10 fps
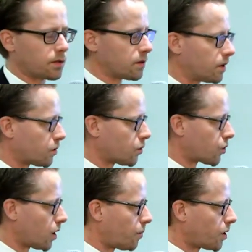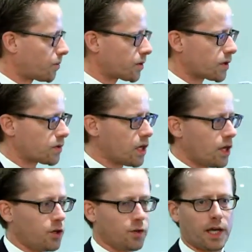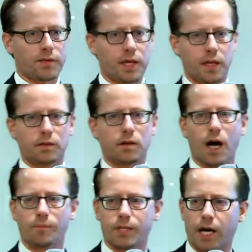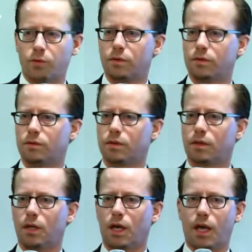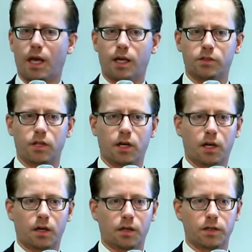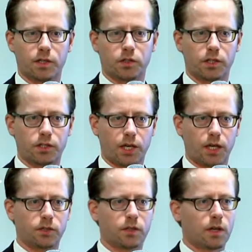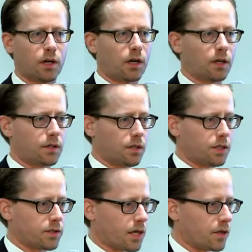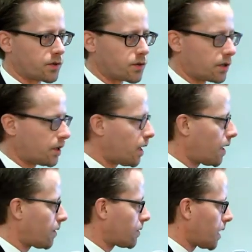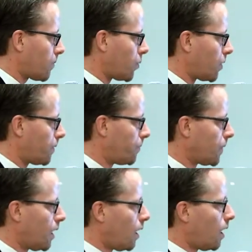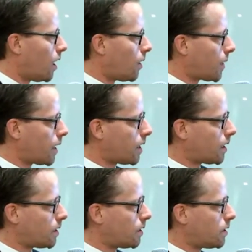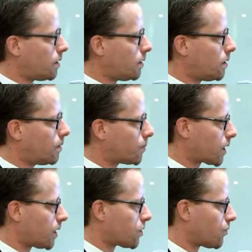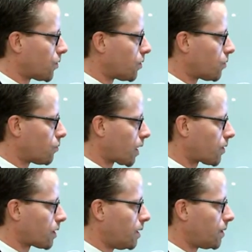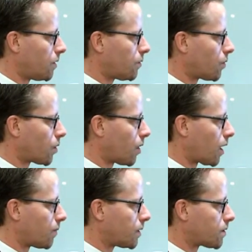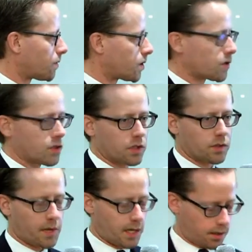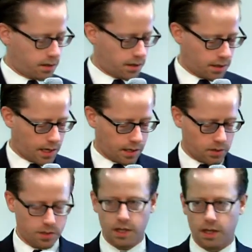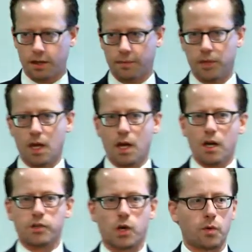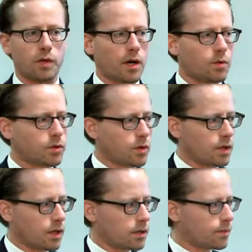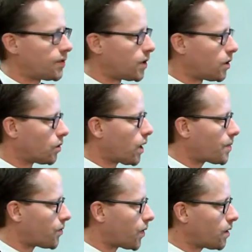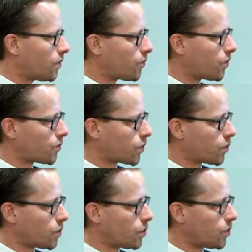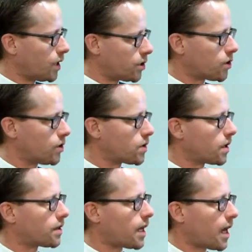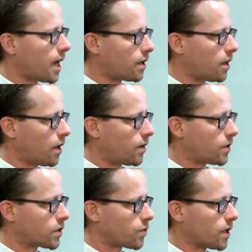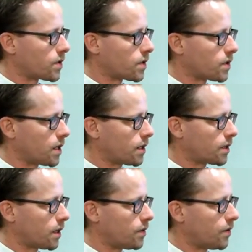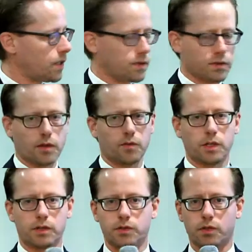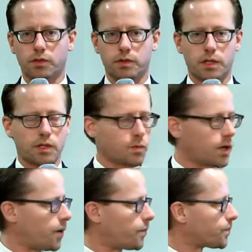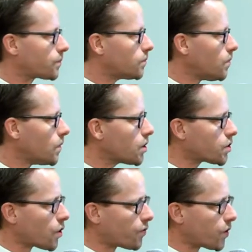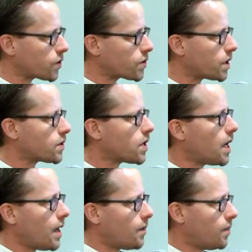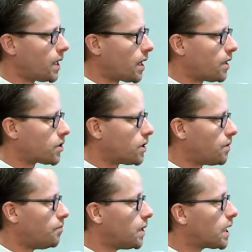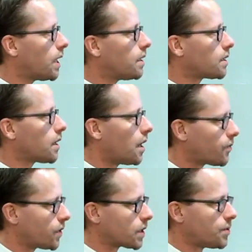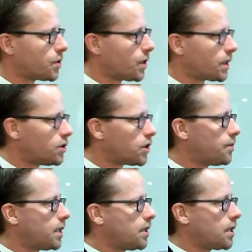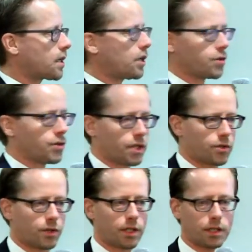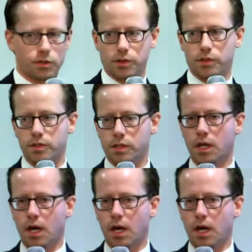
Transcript: clinical trial purposes, you can't then opt out and essentially taint the entire study at that point. And then the implication for record-keeping requirements of decisions made and actions taken. So now we'll do a little bit of a rapid fire through issues that this raises in light of e-discovery concerns as well. So first is mitigating conflicts between legitimate yet contradictory interests,